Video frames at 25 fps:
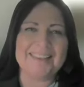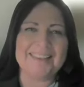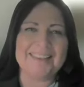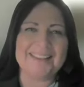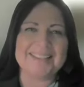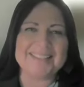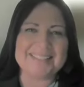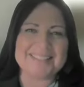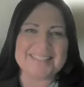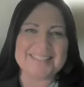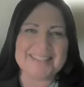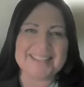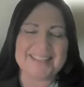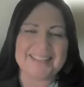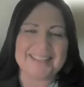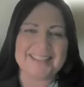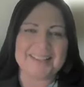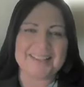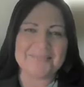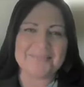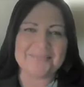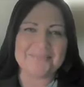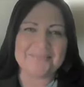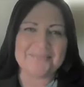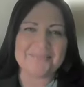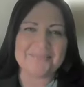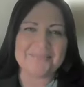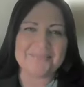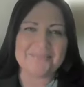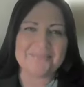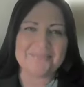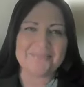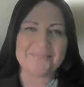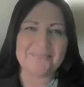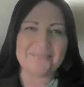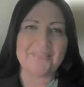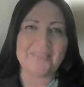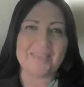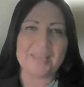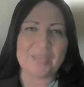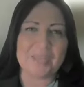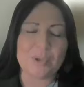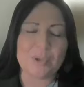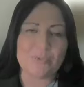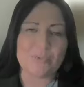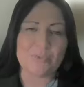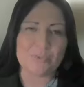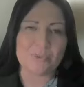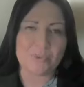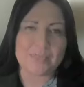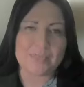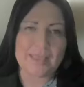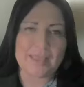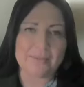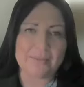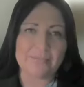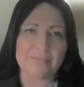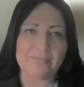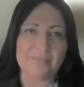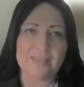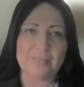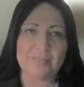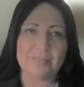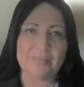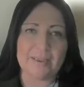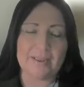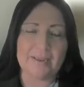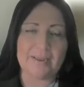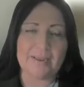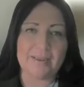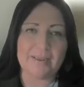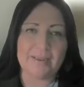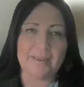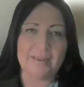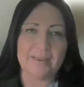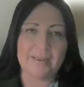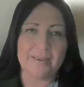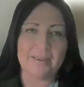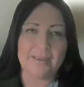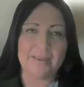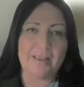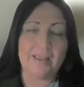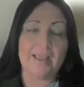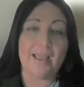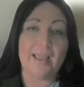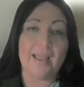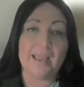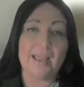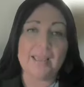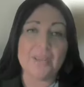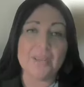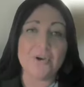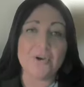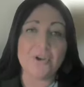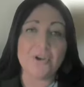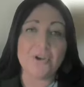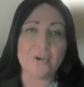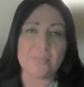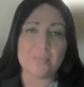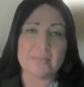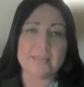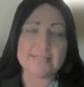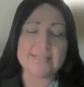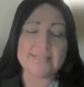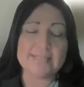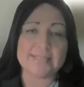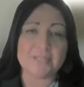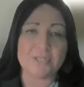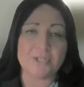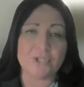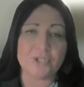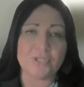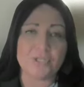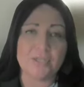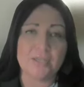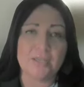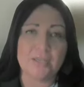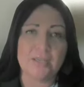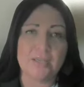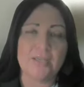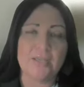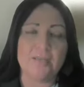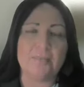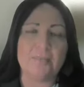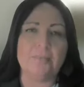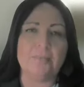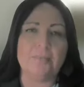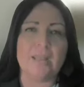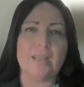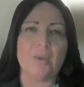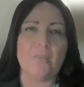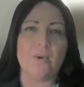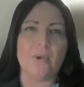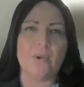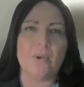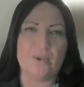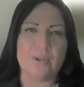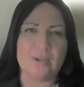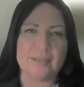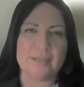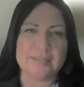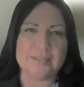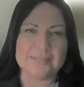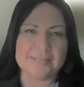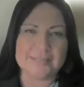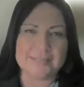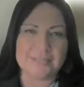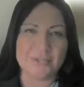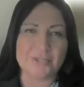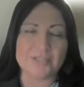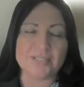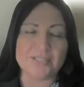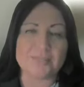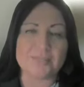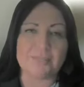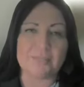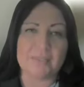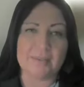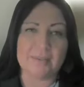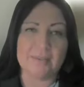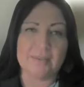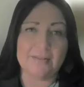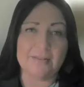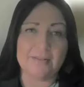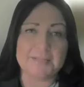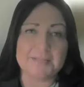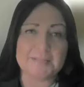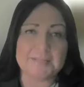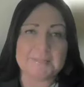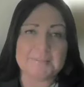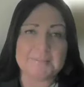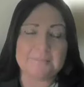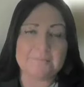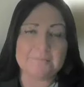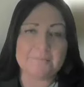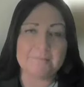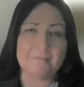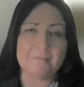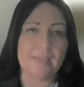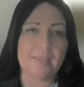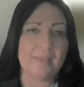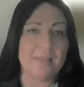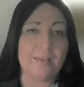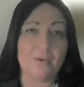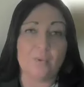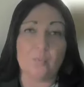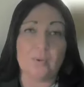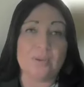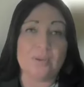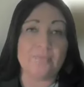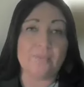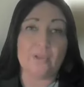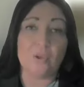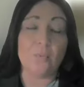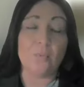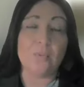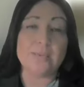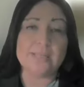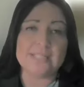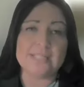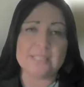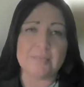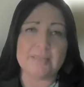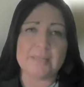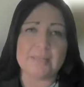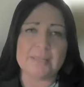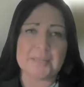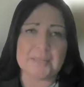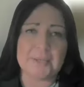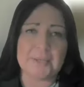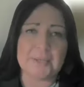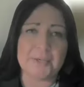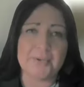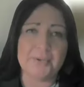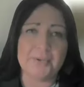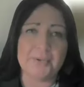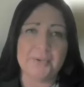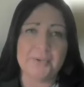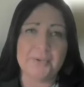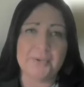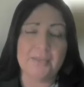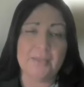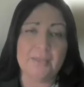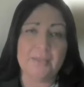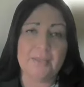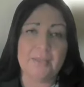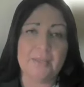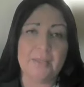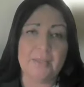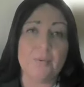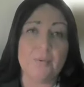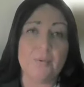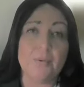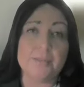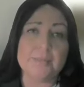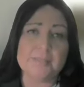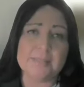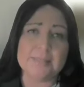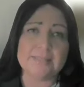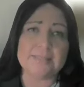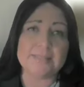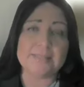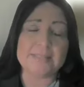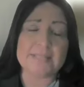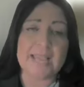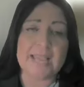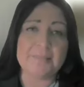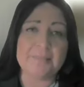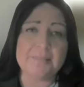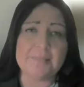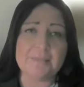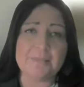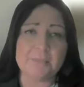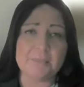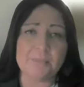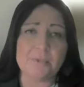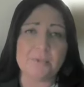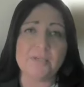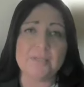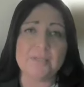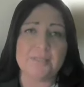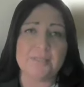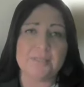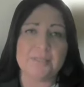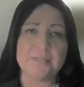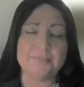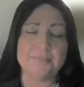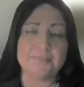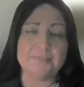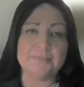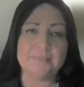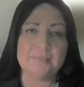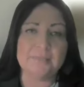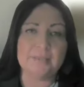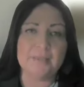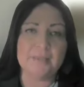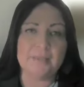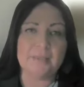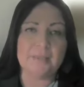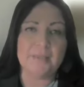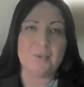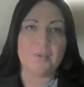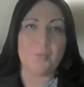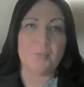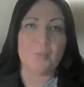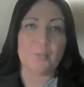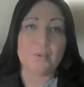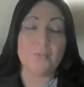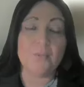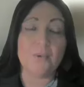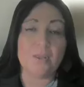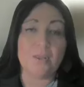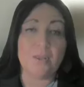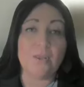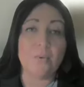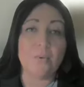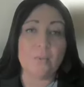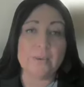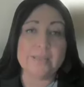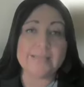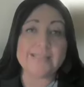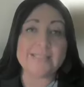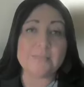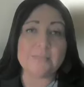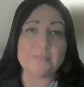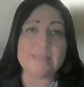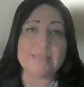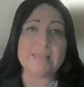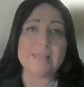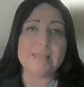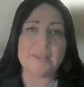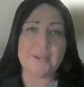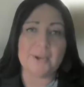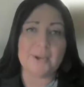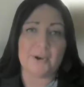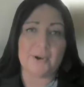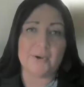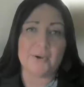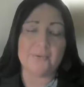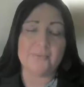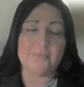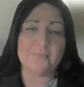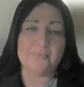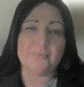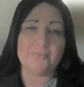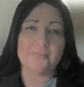And I say, thank you for that feedback. I hear your message, but I want you to consider something else. We've always been here since time immemorial. We will always be here.